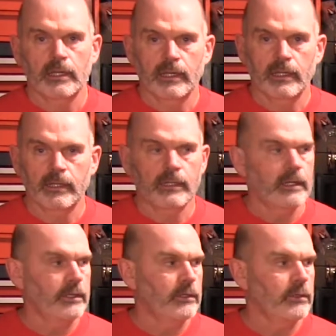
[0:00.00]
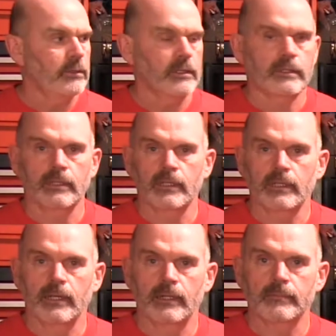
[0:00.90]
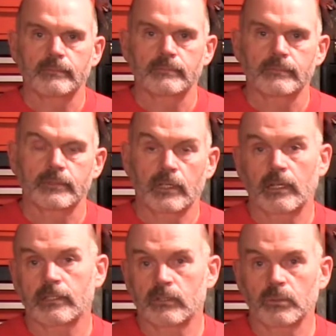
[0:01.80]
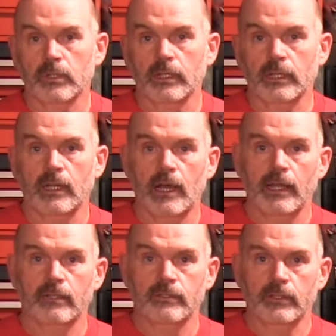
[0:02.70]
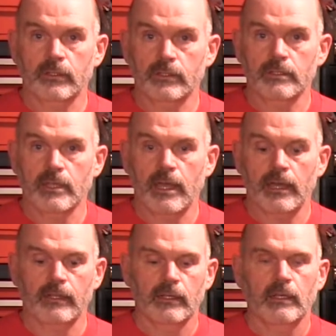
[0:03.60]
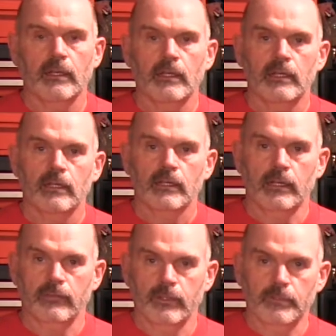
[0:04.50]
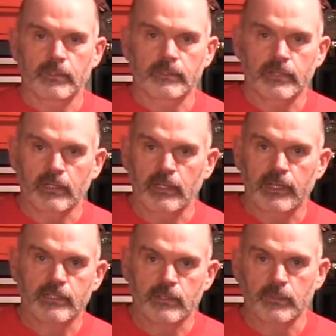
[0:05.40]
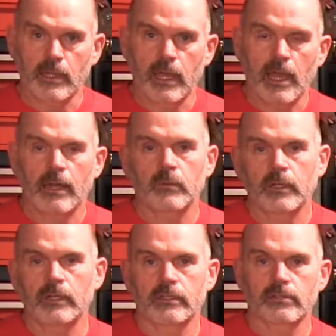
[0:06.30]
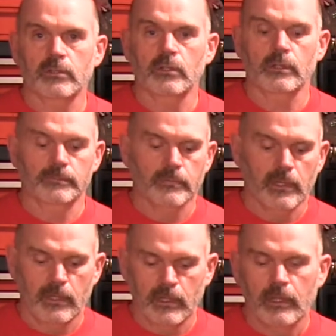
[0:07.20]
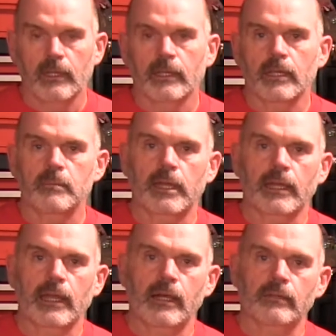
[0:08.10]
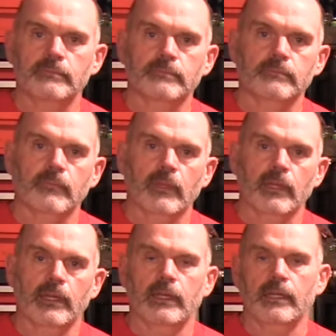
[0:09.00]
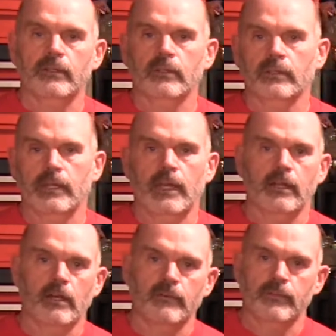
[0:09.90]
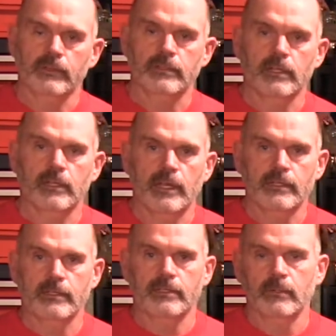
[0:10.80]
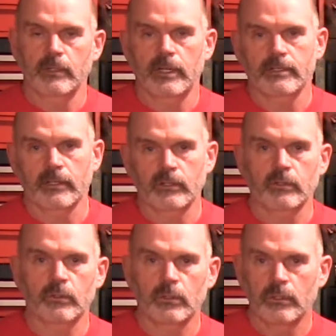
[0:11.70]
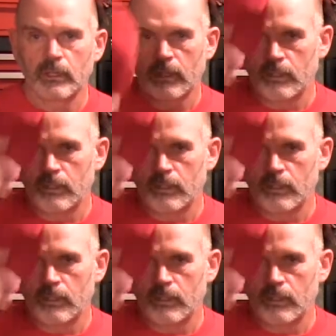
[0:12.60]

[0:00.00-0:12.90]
and I knew that the sunglasses were going to get hot. So I took this hat, covered up the sunglasses with a hat, went in the store, came back out, and I took the hat off the sunglasses. They were nice and cool,